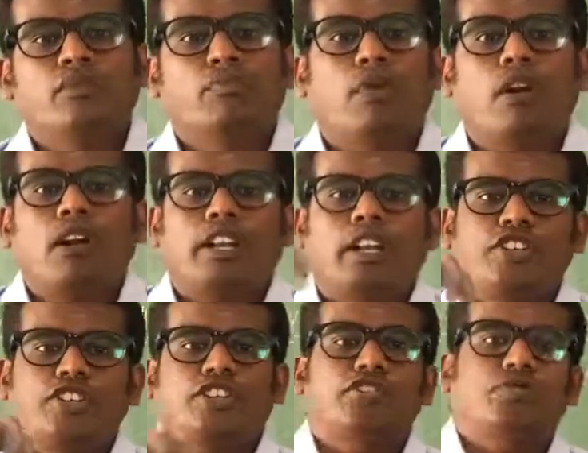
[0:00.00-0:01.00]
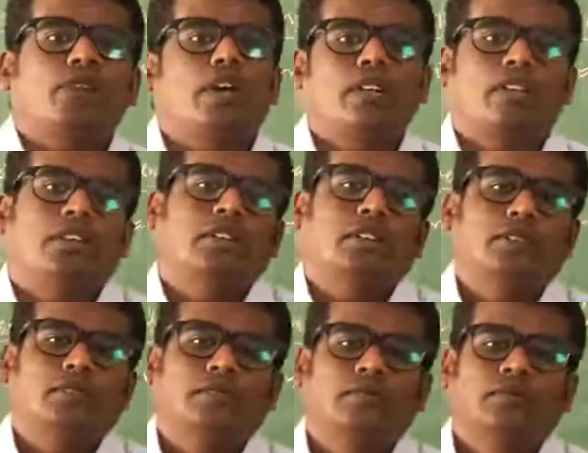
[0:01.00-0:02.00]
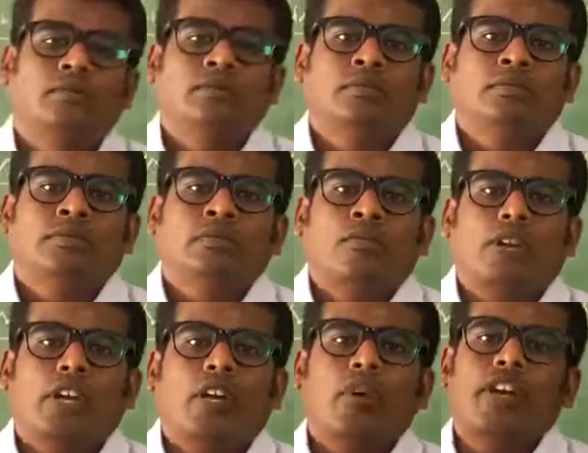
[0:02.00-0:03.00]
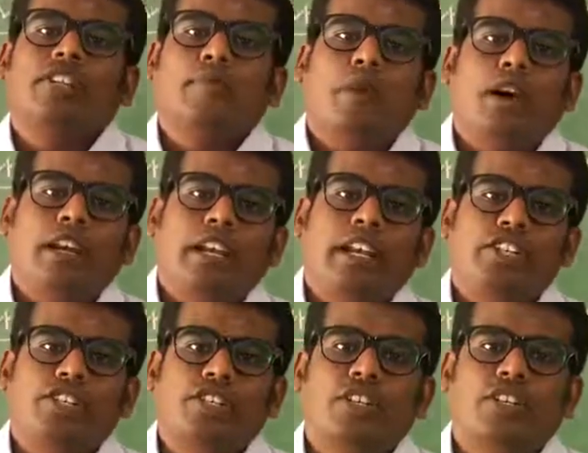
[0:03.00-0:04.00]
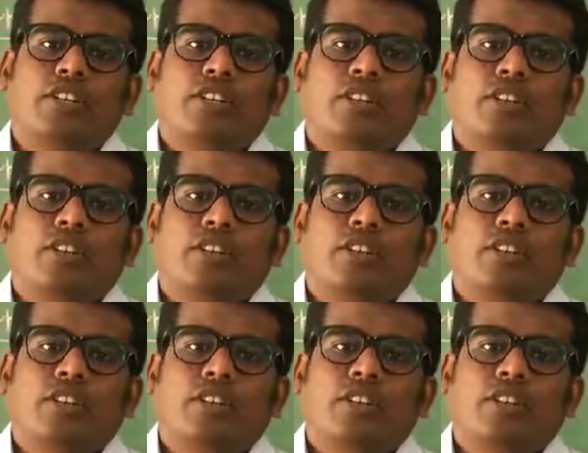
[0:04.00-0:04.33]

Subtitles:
pollination should occur. Okay, what is the pollination?